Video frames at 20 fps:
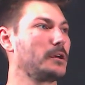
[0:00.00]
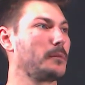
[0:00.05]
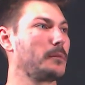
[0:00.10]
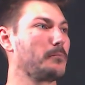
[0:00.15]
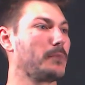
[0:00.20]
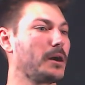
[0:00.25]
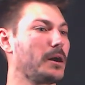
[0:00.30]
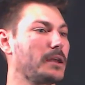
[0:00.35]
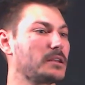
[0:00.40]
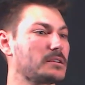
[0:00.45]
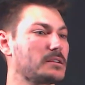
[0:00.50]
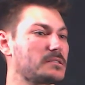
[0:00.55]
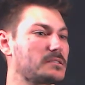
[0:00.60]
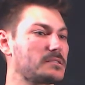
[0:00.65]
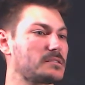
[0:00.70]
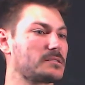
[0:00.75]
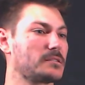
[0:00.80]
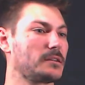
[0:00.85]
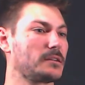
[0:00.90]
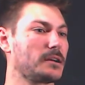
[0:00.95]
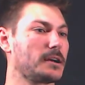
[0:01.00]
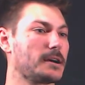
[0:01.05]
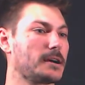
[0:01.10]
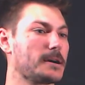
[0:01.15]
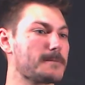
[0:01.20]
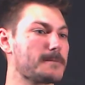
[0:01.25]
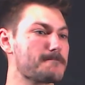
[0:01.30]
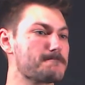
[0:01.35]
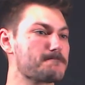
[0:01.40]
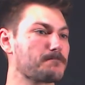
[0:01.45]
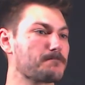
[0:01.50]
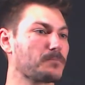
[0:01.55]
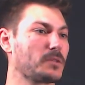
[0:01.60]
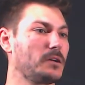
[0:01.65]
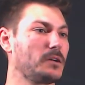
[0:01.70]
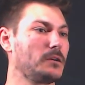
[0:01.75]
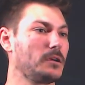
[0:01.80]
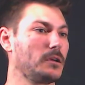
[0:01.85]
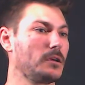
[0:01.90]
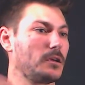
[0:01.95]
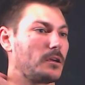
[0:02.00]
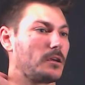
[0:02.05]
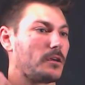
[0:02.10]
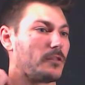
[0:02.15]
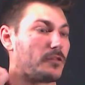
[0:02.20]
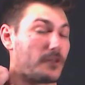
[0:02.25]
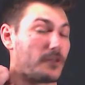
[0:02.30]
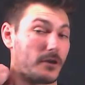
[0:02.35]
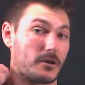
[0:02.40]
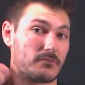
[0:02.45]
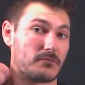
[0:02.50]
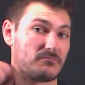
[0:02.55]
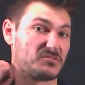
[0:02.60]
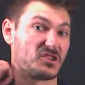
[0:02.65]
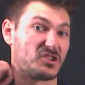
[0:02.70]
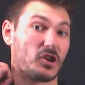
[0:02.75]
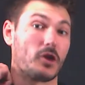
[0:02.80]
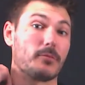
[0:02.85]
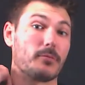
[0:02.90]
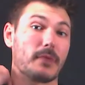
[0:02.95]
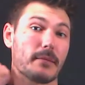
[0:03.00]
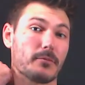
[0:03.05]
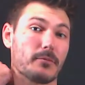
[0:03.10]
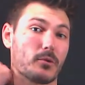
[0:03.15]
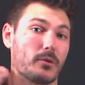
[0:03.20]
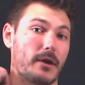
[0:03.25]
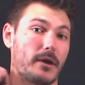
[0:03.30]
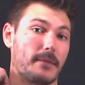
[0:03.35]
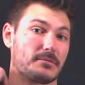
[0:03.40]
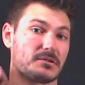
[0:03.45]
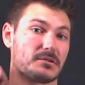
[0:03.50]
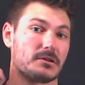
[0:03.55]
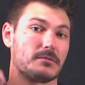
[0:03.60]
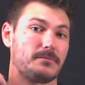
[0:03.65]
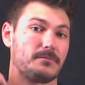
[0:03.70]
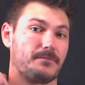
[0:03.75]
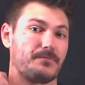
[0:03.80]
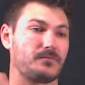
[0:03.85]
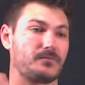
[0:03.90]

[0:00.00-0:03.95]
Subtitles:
minus the term number we're up to.